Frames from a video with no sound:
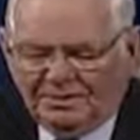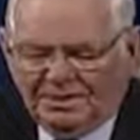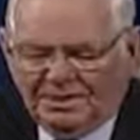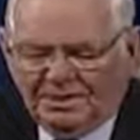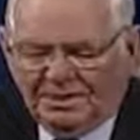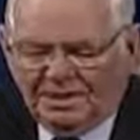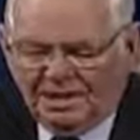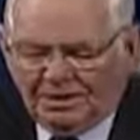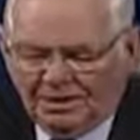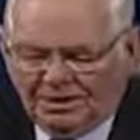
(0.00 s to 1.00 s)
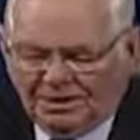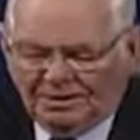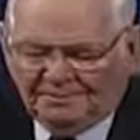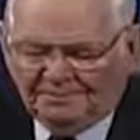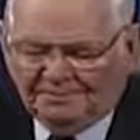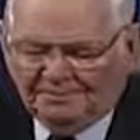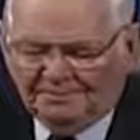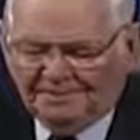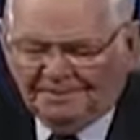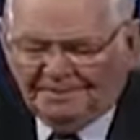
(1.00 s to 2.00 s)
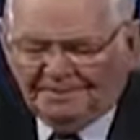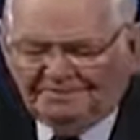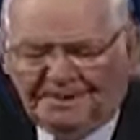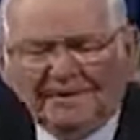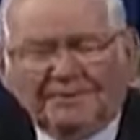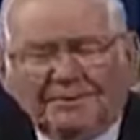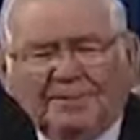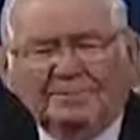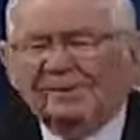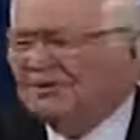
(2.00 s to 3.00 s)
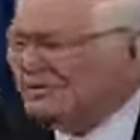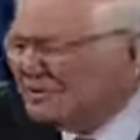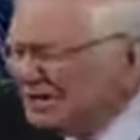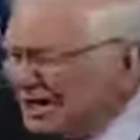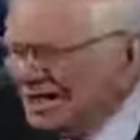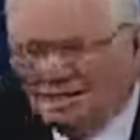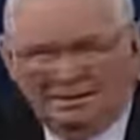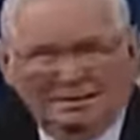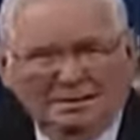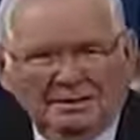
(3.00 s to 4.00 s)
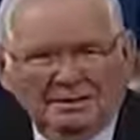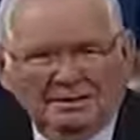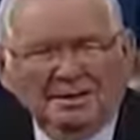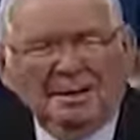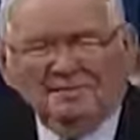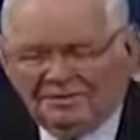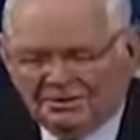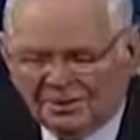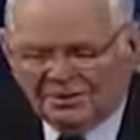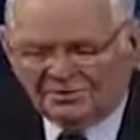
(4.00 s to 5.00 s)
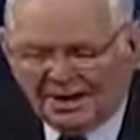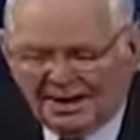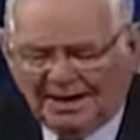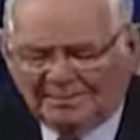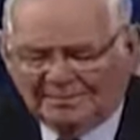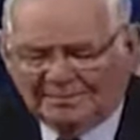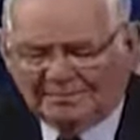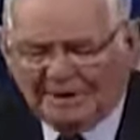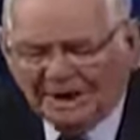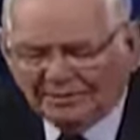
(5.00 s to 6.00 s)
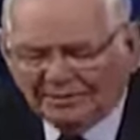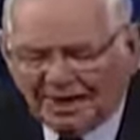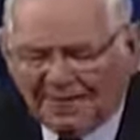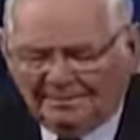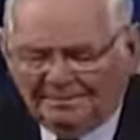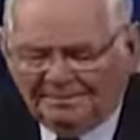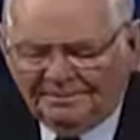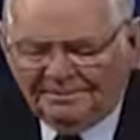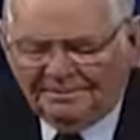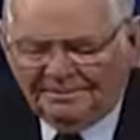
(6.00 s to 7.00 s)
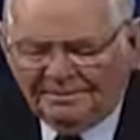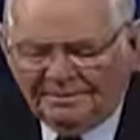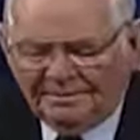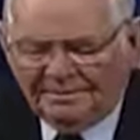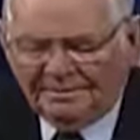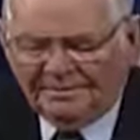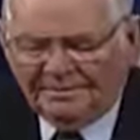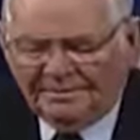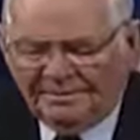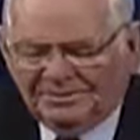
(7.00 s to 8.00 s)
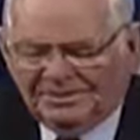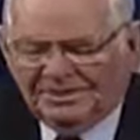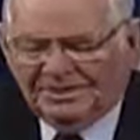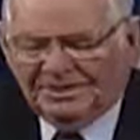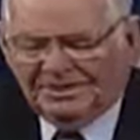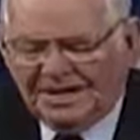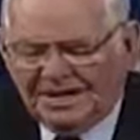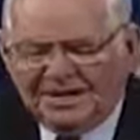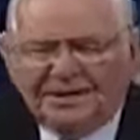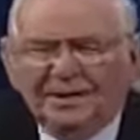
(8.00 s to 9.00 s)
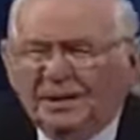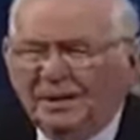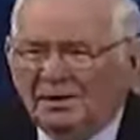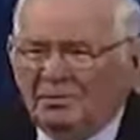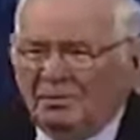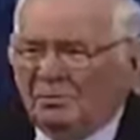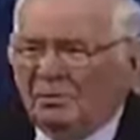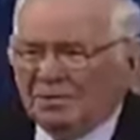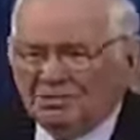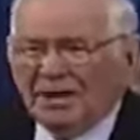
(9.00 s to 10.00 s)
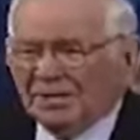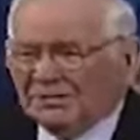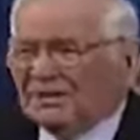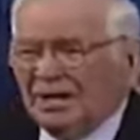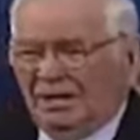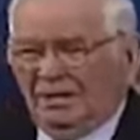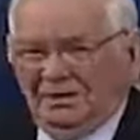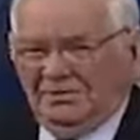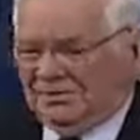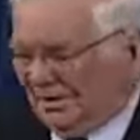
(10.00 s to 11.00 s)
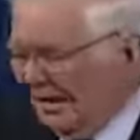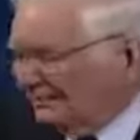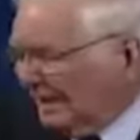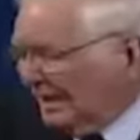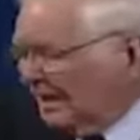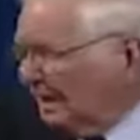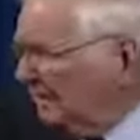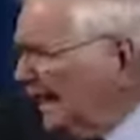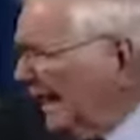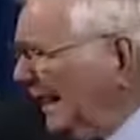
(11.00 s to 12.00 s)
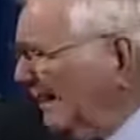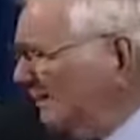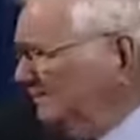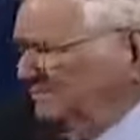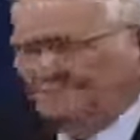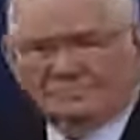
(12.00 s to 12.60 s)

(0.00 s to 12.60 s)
The iniquity of Ephraim, the sin of the ten tribes is bound up. His sin is hid. What is God saying here? He says, I've got it in a bag.